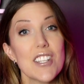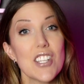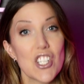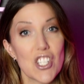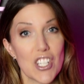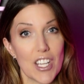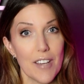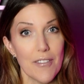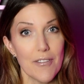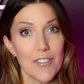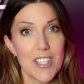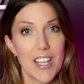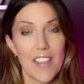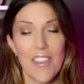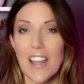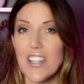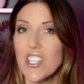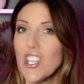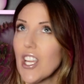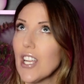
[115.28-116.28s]
the shift
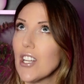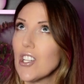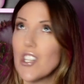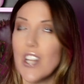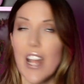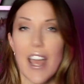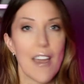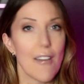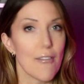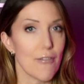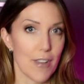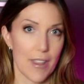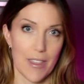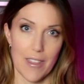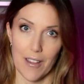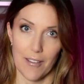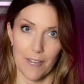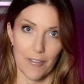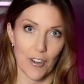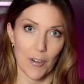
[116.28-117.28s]
that changed
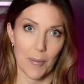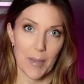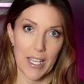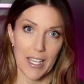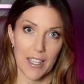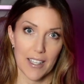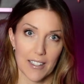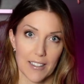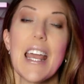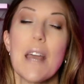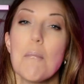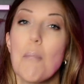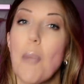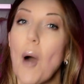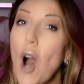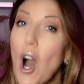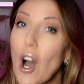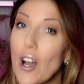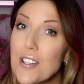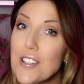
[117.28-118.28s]
everything for me.
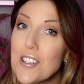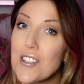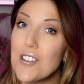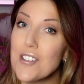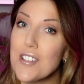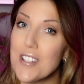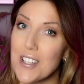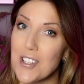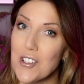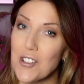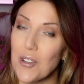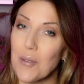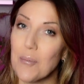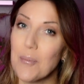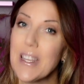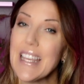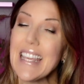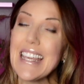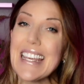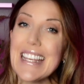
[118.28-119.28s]
Imposter
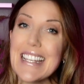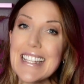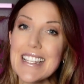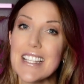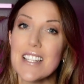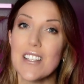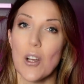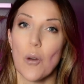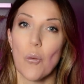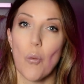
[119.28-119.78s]
syndrome isn't a